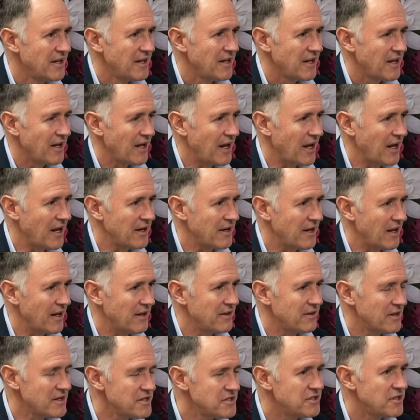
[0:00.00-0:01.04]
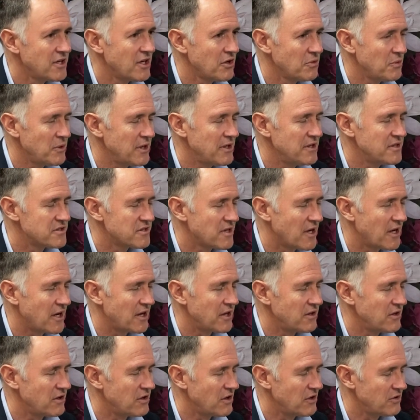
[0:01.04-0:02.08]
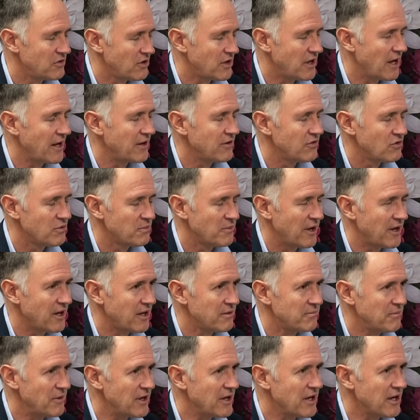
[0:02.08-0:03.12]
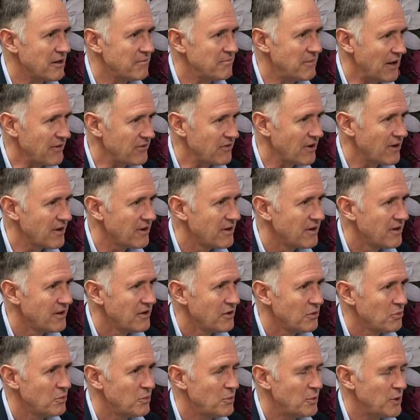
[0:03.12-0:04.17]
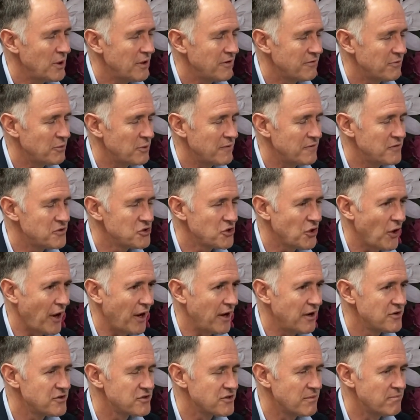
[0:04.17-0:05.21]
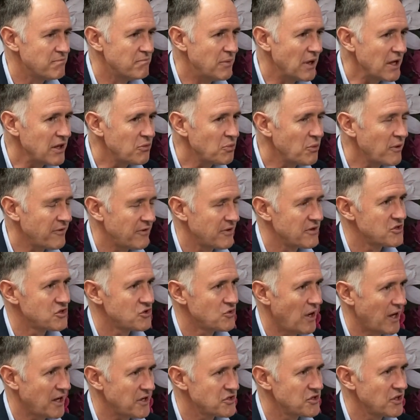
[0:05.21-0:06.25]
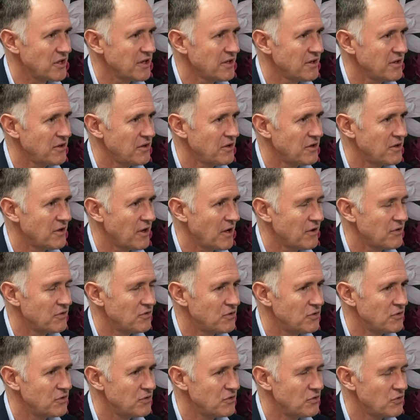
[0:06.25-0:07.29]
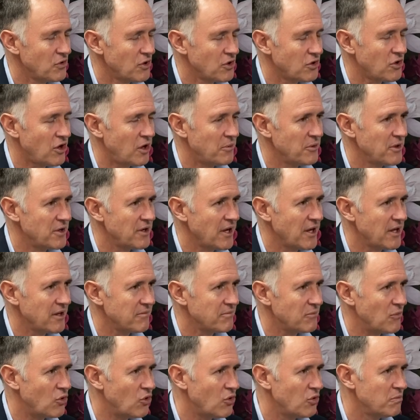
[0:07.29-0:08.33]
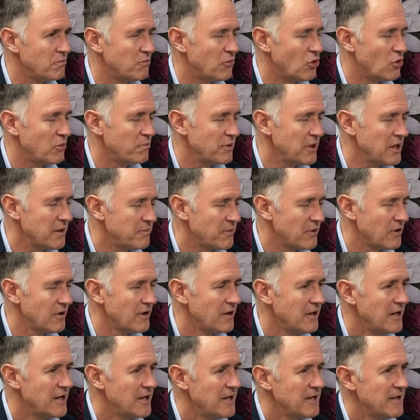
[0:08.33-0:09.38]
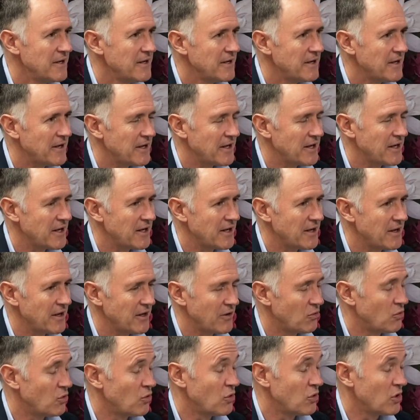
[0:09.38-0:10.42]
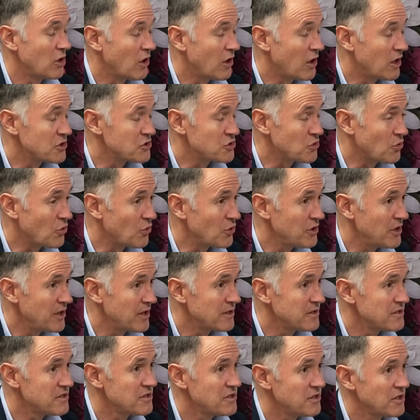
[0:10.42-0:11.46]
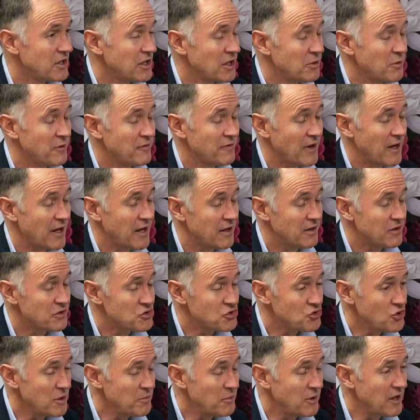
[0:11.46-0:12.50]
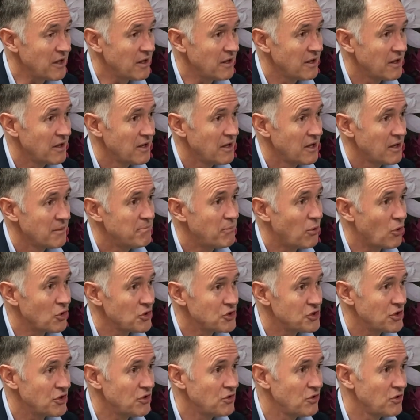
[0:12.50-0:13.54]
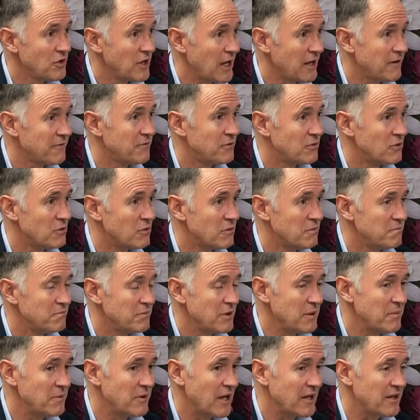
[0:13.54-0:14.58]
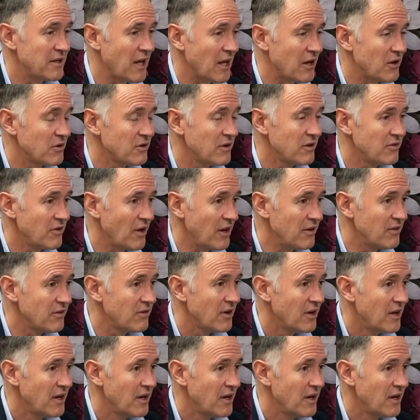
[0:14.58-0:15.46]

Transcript: And this year we decided, you know, to make it bigger and better. We've changed a bit with the structure, you know, to accommodate more people or larger audience. You know, we've added a streaming portion to that for people that cannot attend.